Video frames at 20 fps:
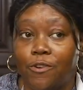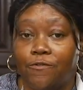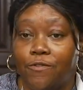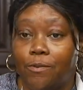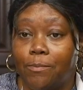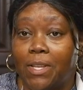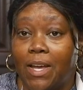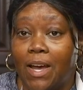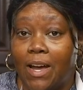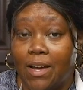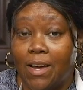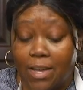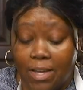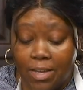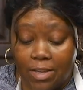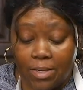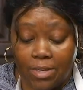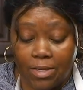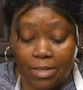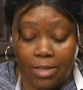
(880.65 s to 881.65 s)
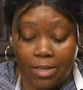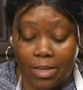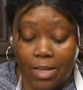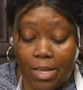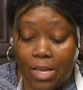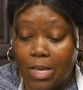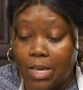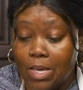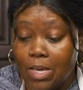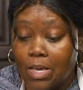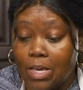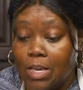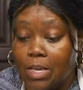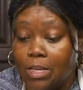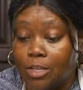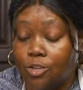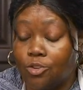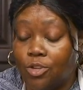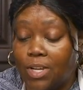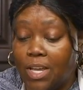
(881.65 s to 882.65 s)
it from the eye
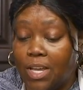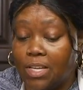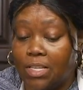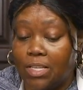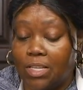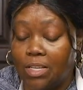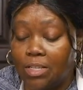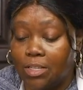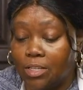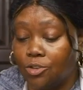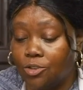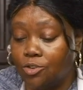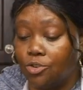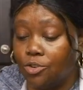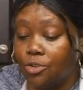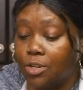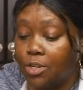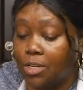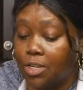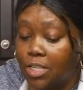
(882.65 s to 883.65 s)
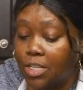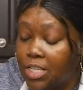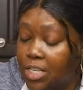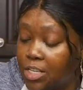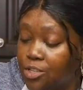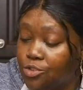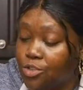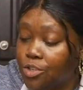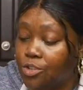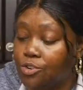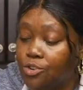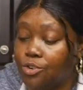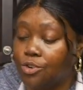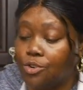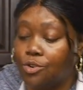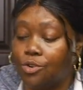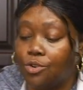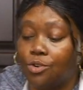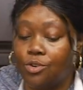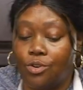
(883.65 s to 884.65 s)
so that it doesn't continue to cook
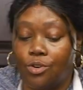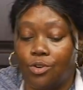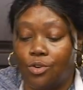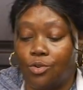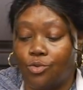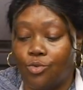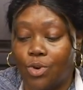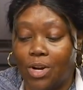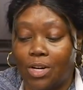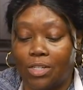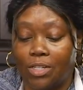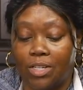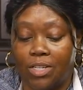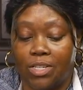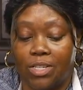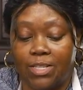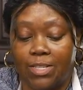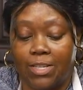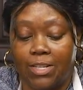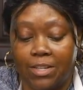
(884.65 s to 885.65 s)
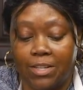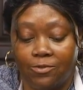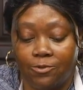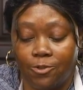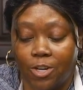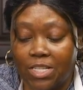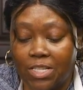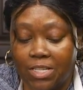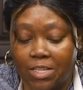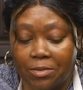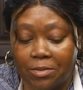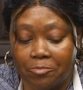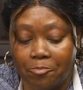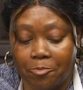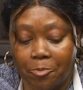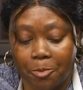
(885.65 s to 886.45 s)
while it's sitting, resting.